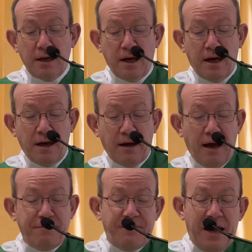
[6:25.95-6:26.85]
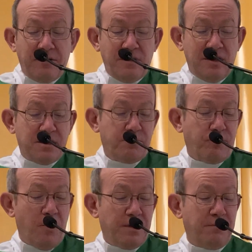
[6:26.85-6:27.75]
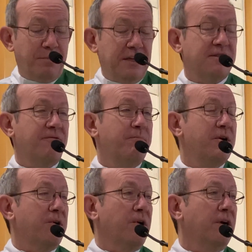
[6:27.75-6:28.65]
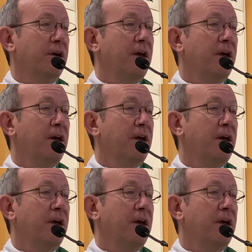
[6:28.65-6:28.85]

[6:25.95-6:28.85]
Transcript: I found this broken piece of mirror,